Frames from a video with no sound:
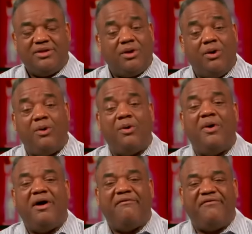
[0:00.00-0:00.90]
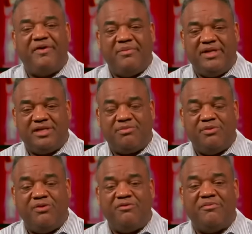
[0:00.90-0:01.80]
The whole feminist
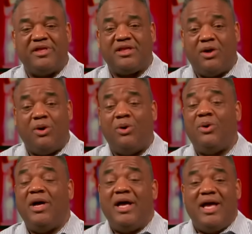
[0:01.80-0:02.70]
movement, the whole